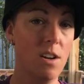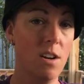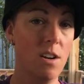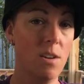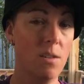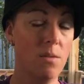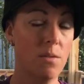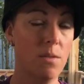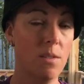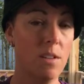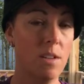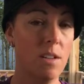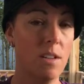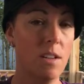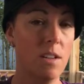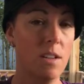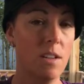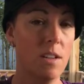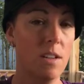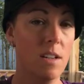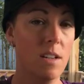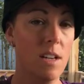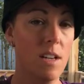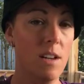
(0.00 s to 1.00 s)
go,
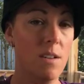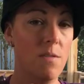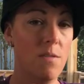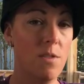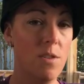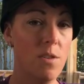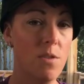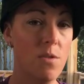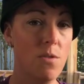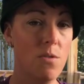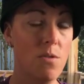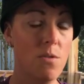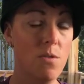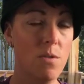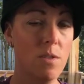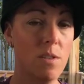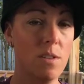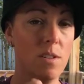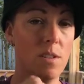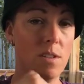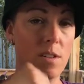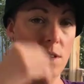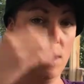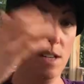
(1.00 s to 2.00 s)
if you
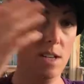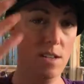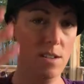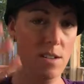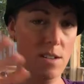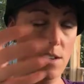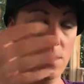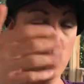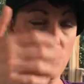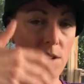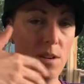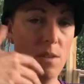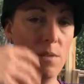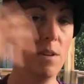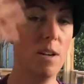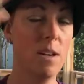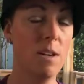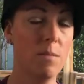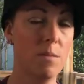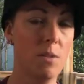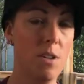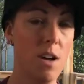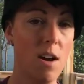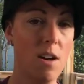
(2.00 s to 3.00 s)
know, and
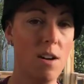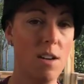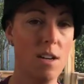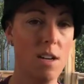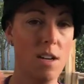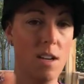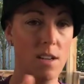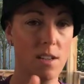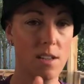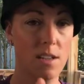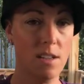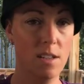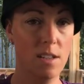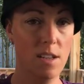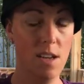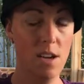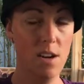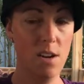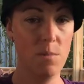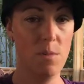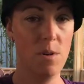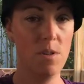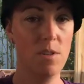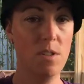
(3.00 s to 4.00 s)
I'm talking
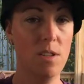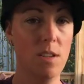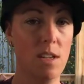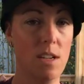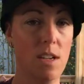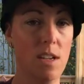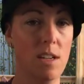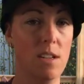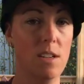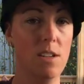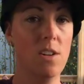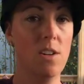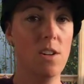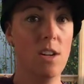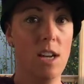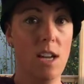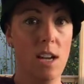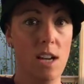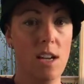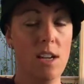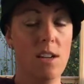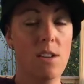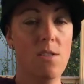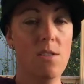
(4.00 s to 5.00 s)
here mostly you're
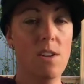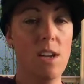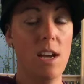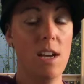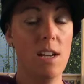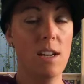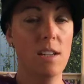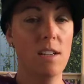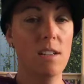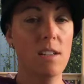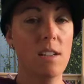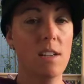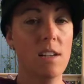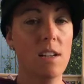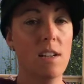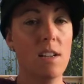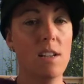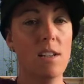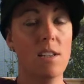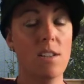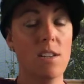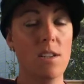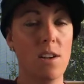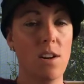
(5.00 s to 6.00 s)
getting a new kitten.
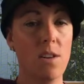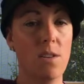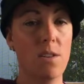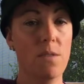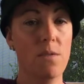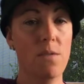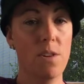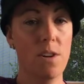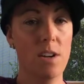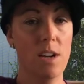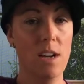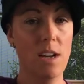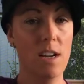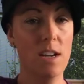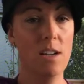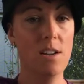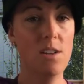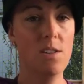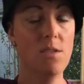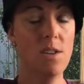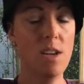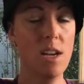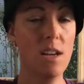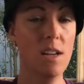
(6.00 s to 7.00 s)
So if you're getting a
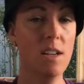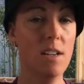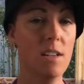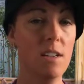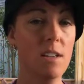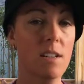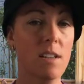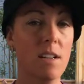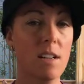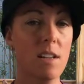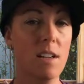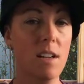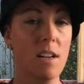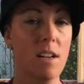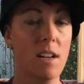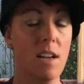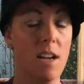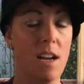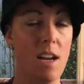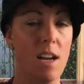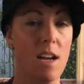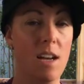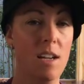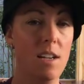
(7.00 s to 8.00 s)
new kitten
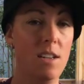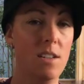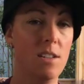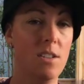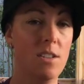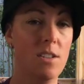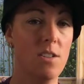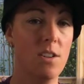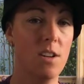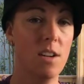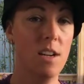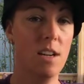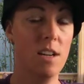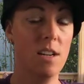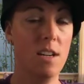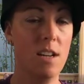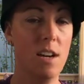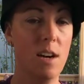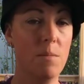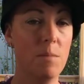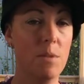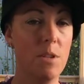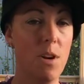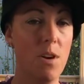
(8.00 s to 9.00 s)
and your kitten
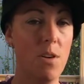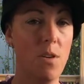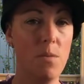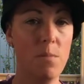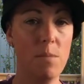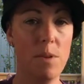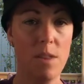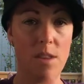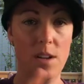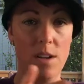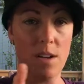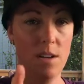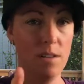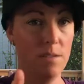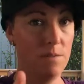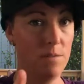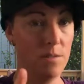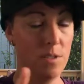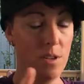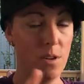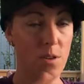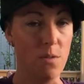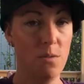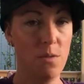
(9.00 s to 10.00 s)
comes home and they're
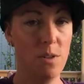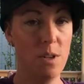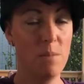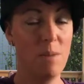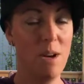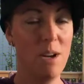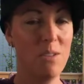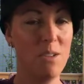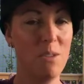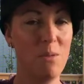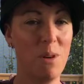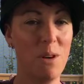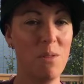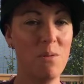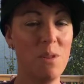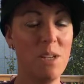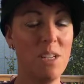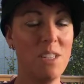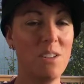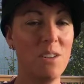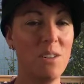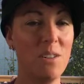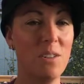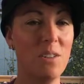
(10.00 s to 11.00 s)
hopefully about 12
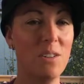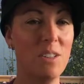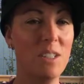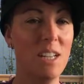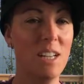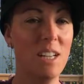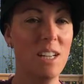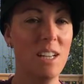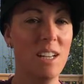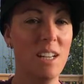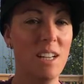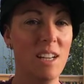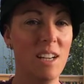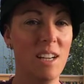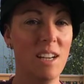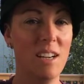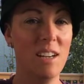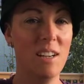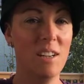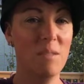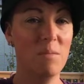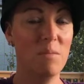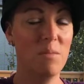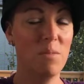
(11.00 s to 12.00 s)
weeks old
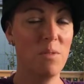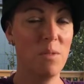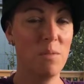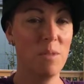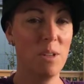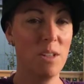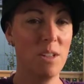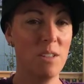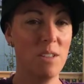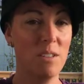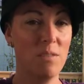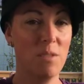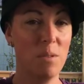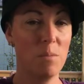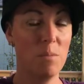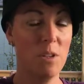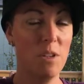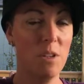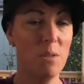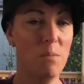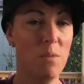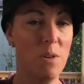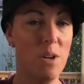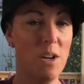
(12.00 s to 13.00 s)
from a
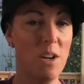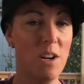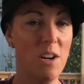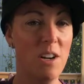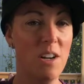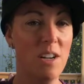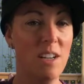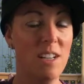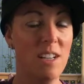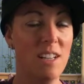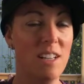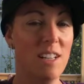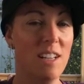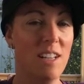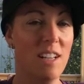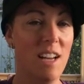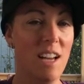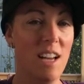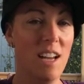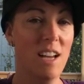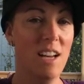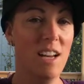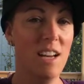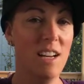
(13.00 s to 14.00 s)
good breeder,
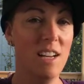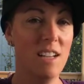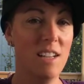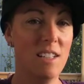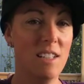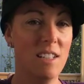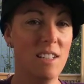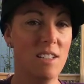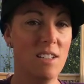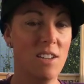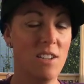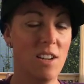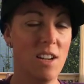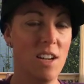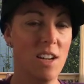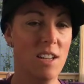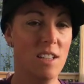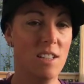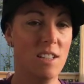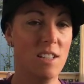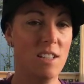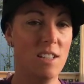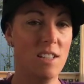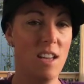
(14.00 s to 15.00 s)
and your
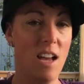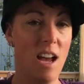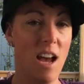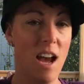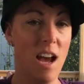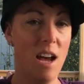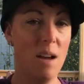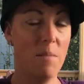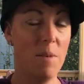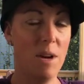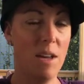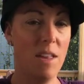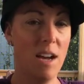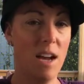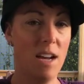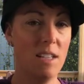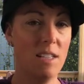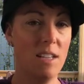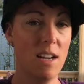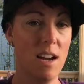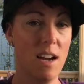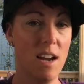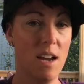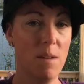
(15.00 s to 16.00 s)
kitten's had by
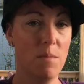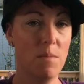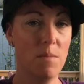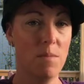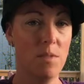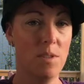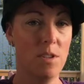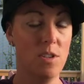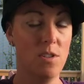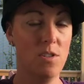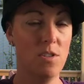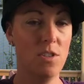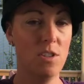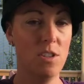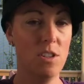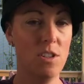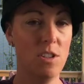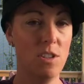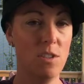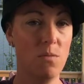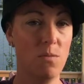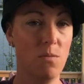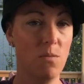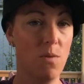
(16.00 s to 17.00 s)
that time usually
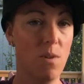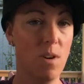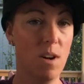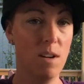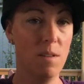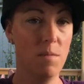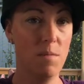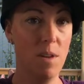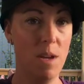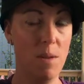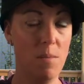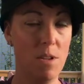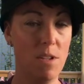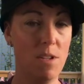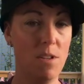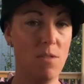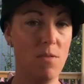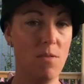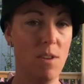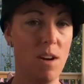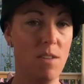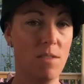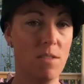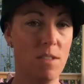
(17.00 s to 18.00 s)
just 1, maybe
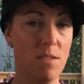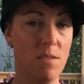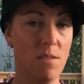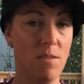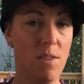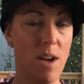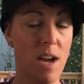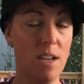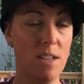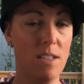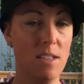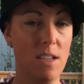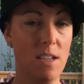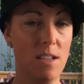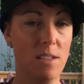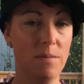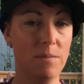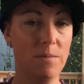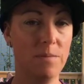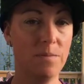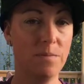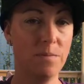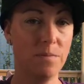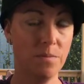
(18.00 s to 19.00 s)
2 rounds of
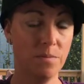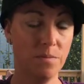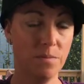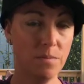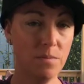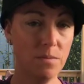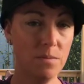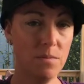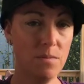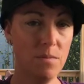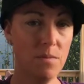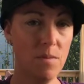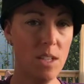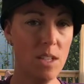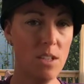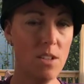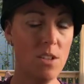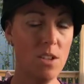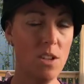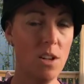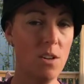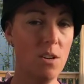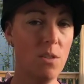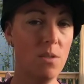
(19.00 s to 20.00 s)
vaccine.
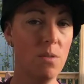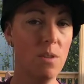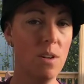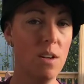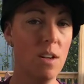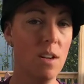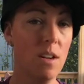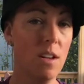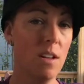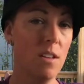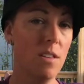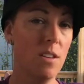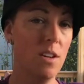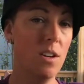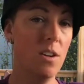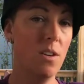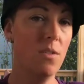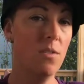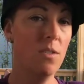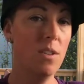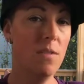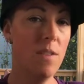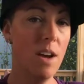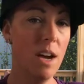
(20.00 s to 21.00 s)
So the
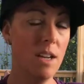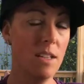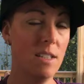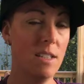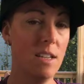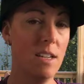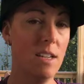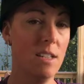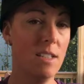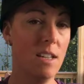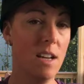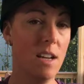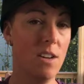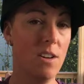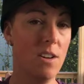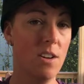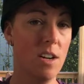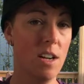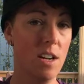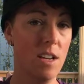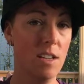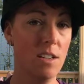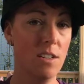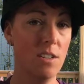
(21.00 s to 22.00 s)
only vaccines that your
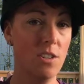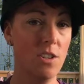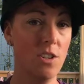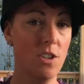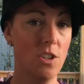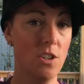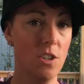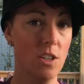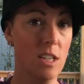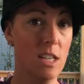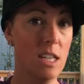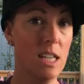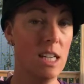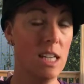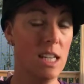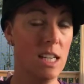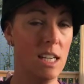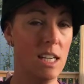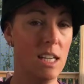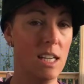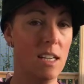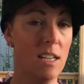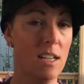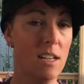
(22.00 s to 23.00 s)
kitten should
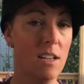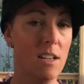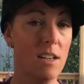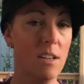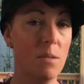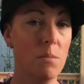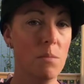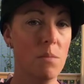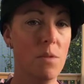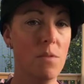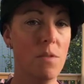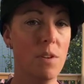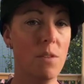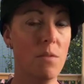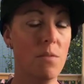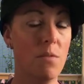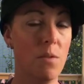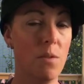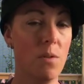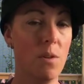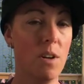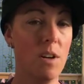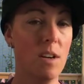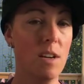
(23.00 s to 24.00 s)
need moving
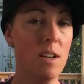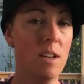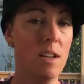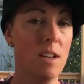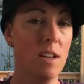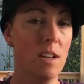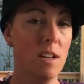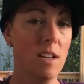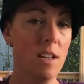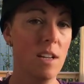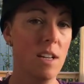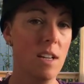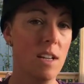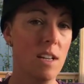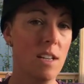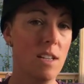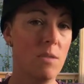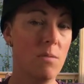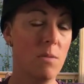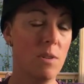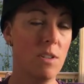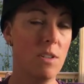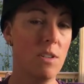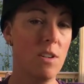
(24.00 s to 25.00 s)
forward
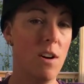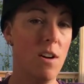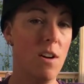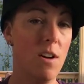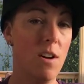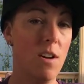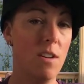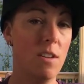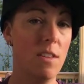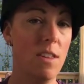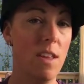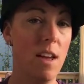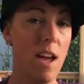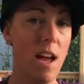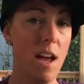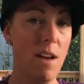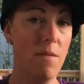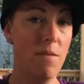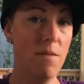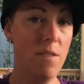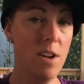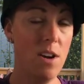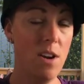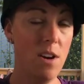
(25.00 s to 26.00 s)
is what's called the
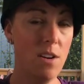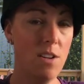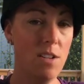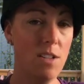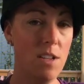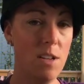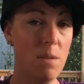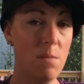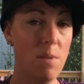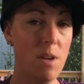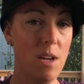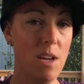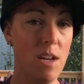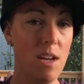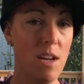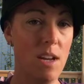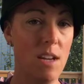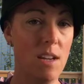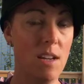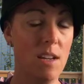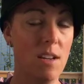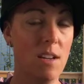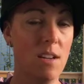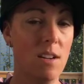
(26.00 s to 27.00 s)

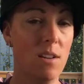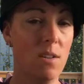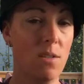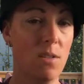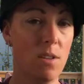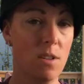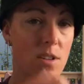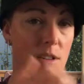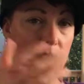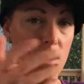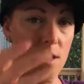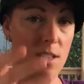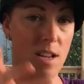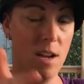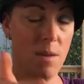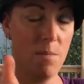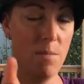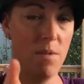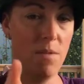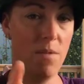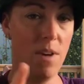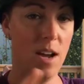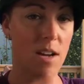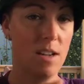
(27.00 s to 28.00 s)
FVRCP, or
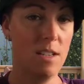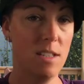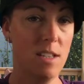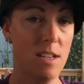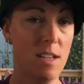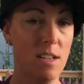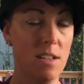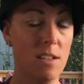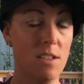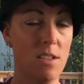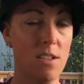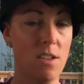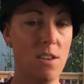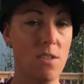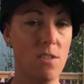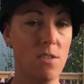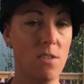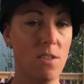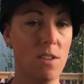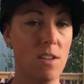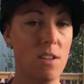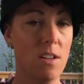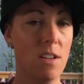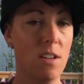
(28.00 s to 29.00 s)
distemper vaccine is
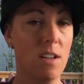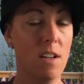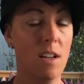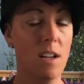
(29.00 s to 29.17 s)
known